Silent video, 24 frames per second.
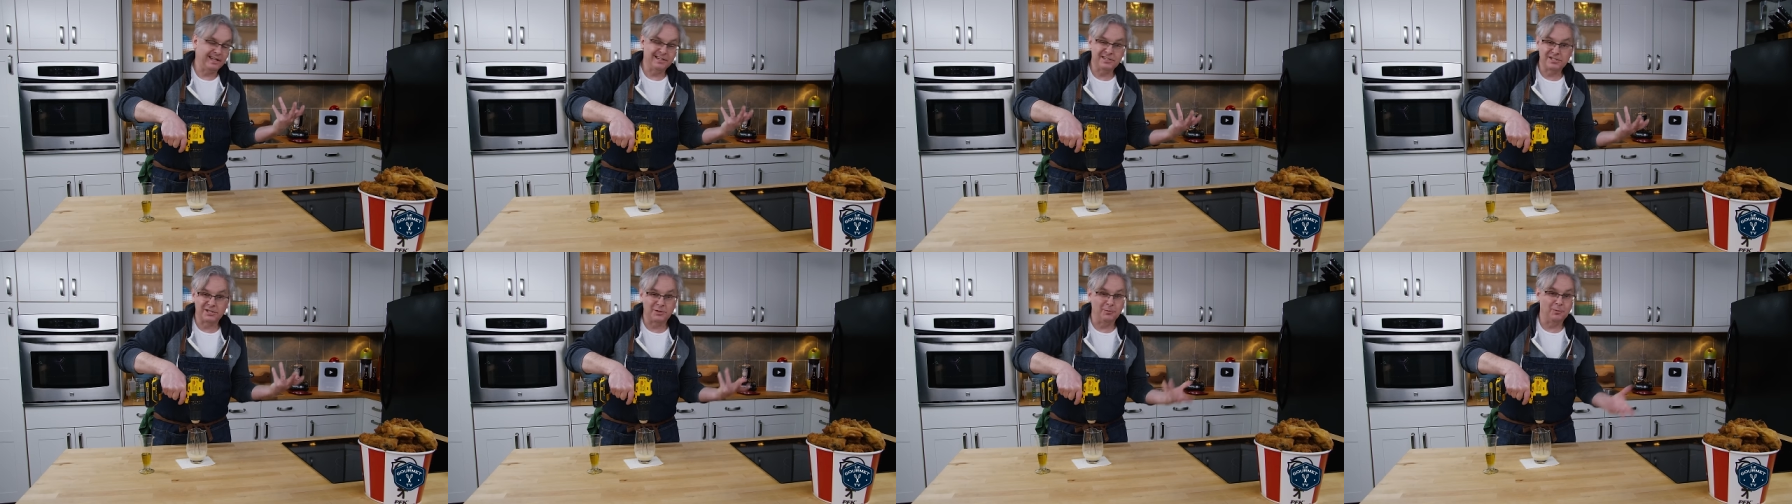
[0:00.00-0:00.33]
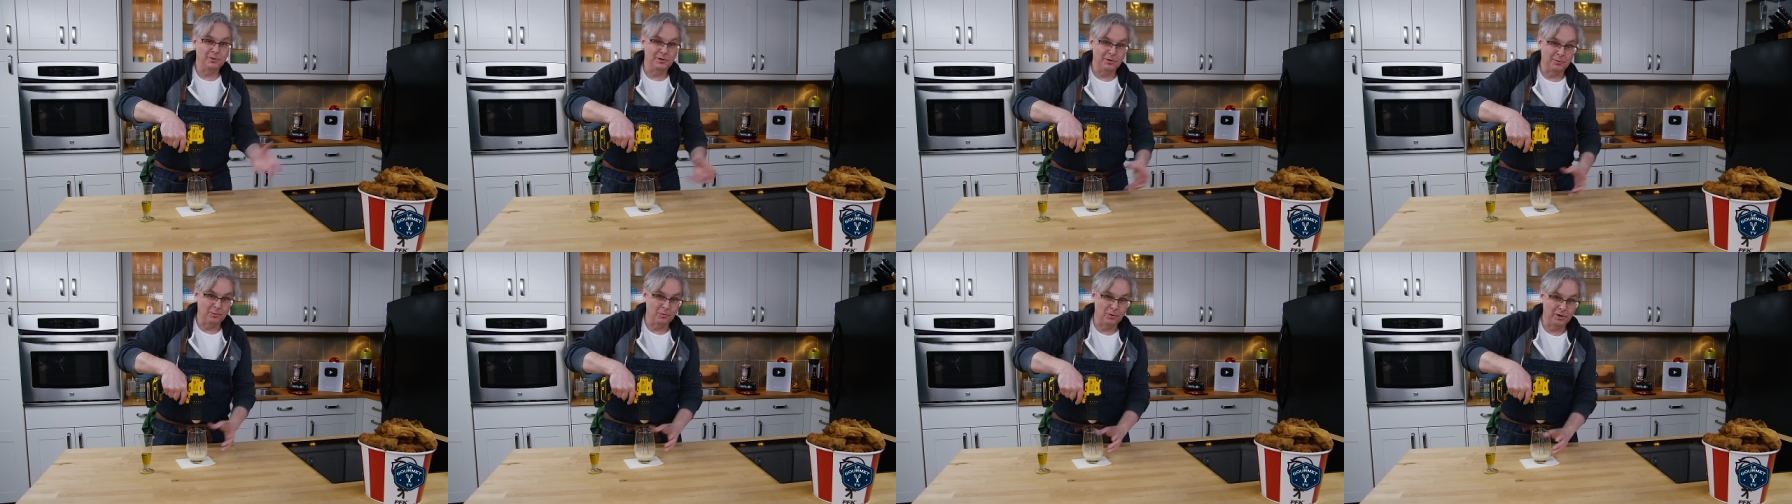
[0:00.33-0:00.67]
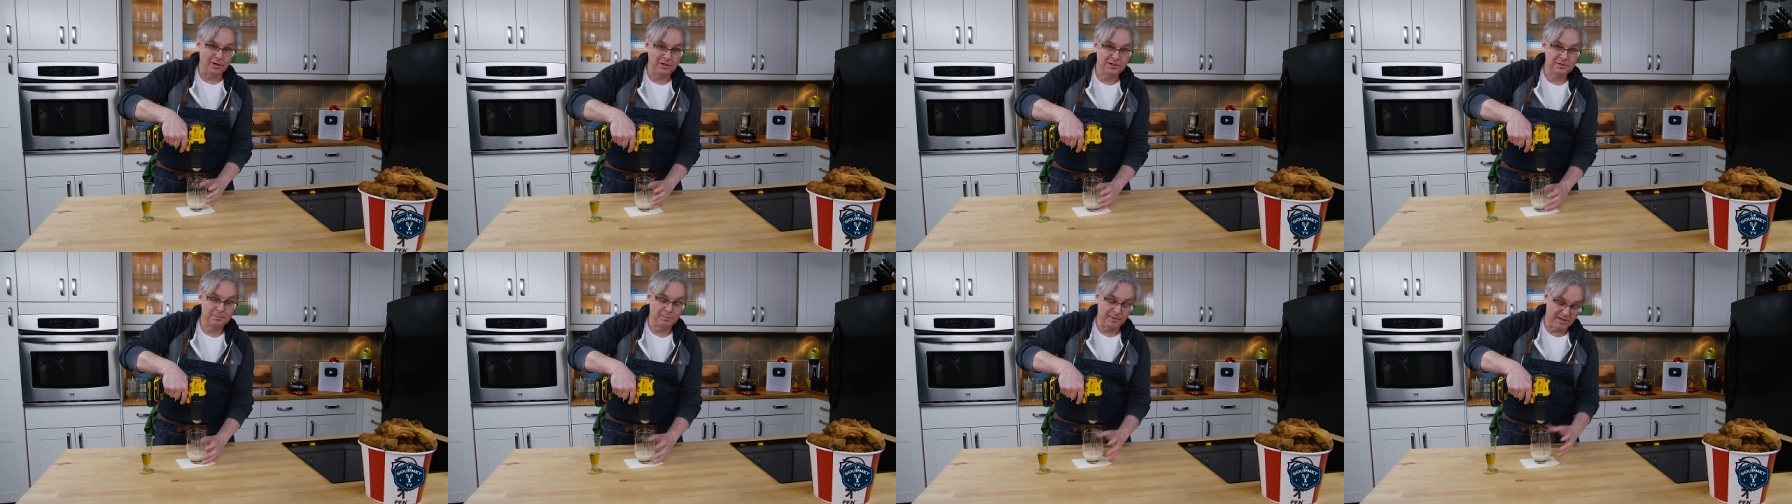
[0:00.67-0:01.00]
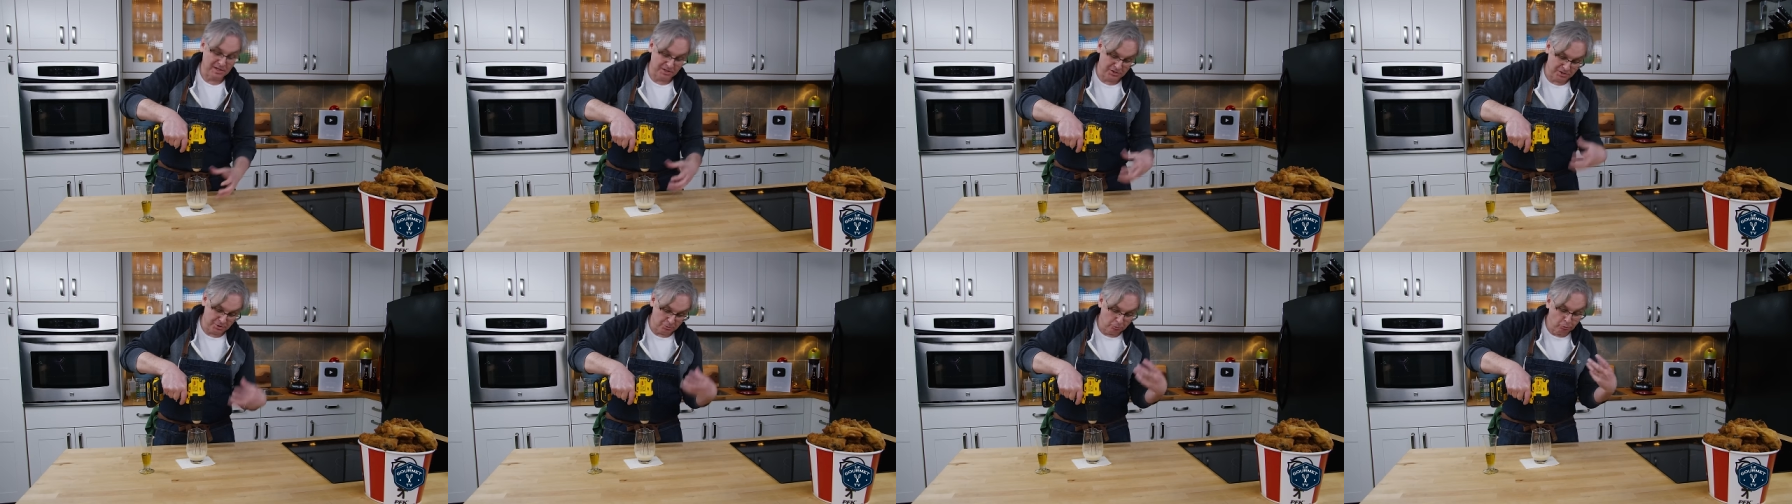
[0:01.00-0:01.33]
It's the one that works
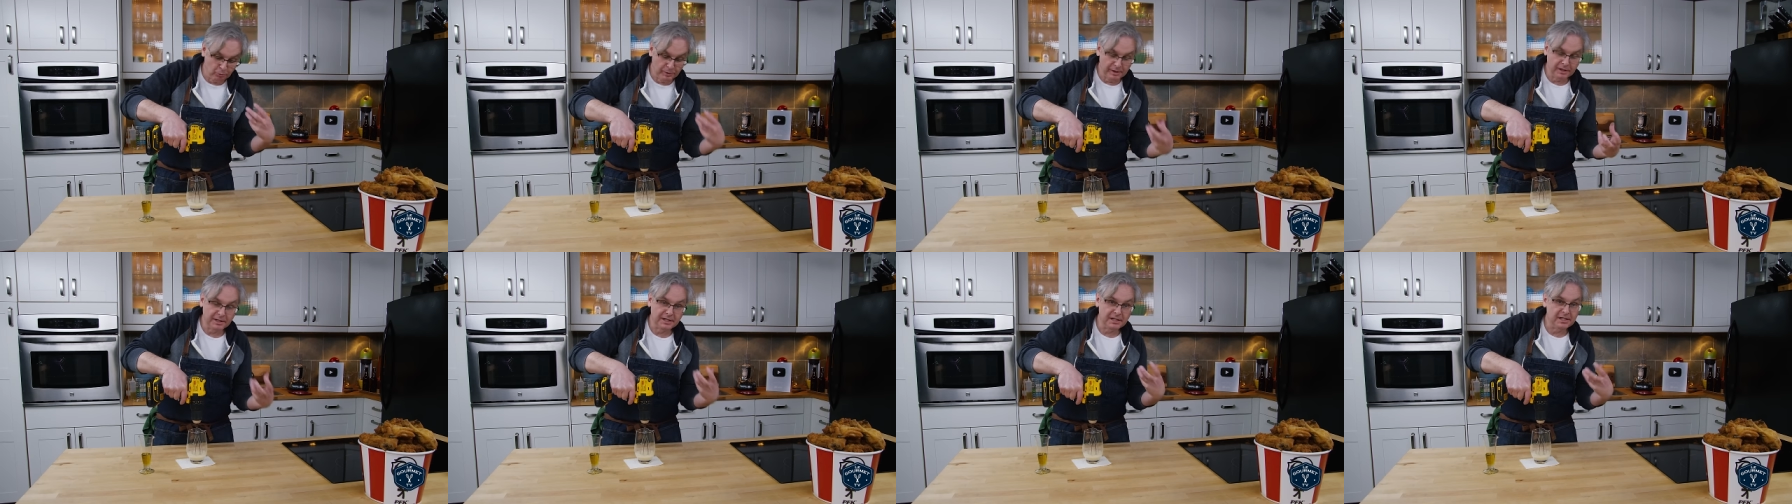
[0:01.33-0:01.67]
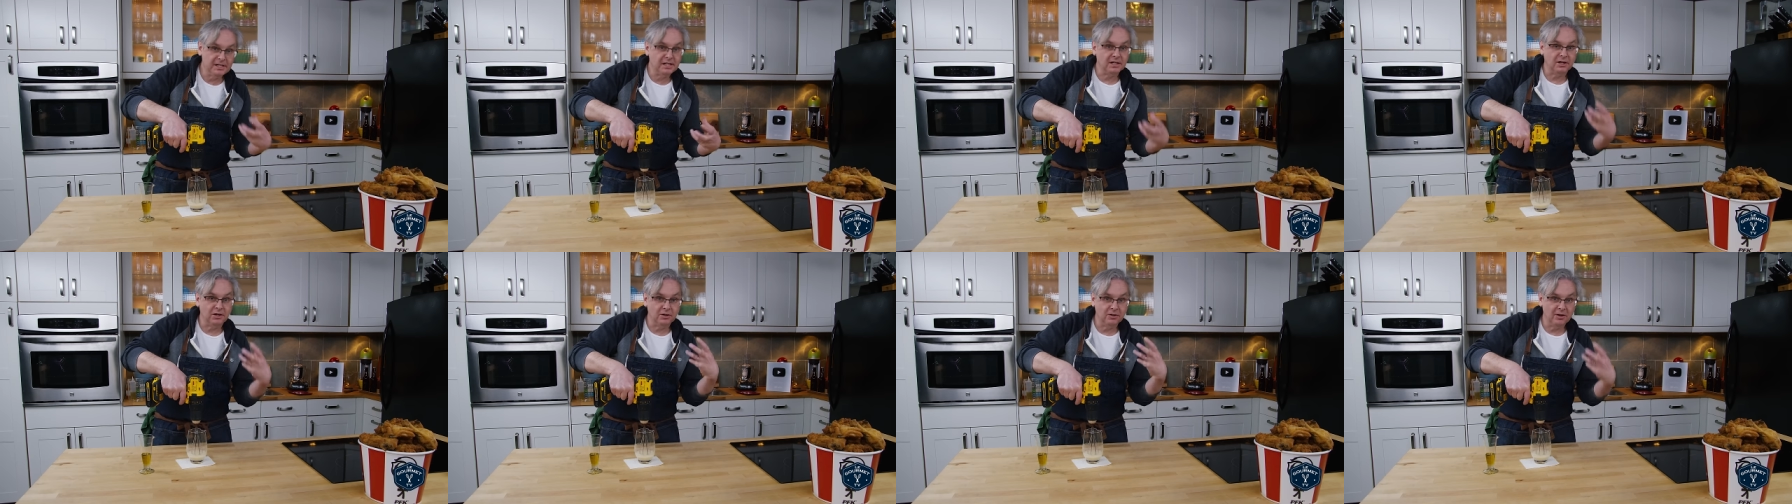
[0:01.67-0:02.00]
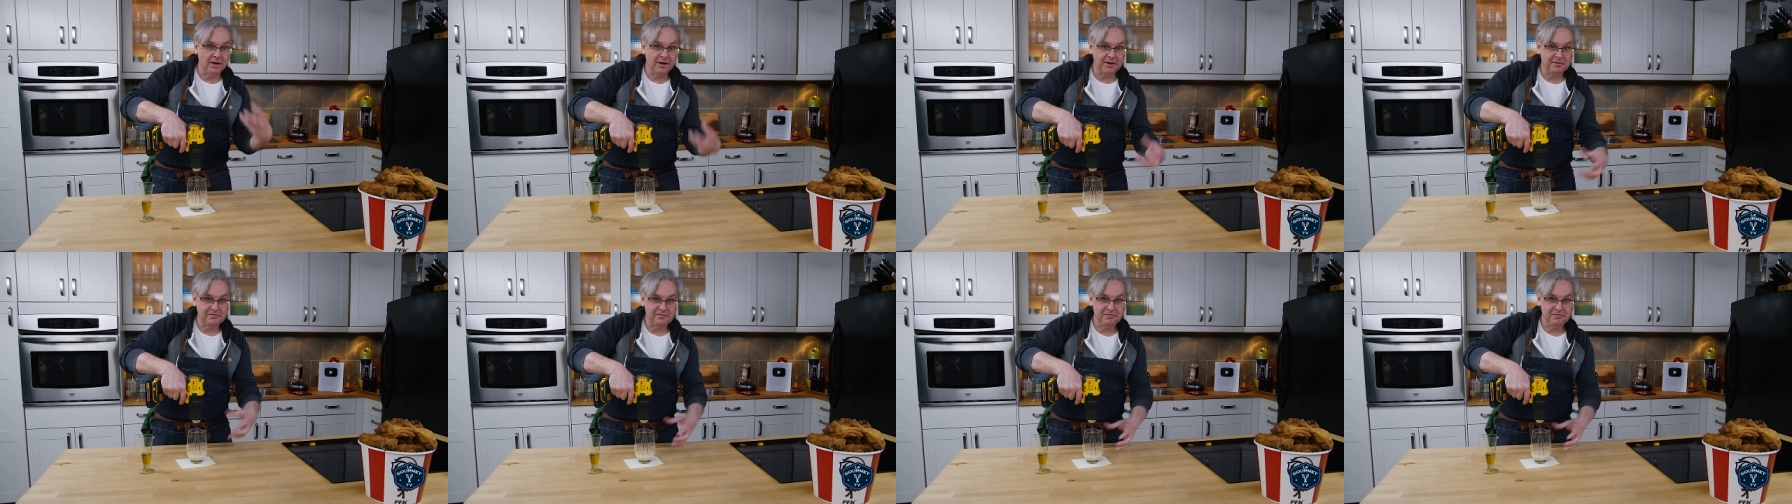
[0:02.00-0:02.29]
because you really need a lot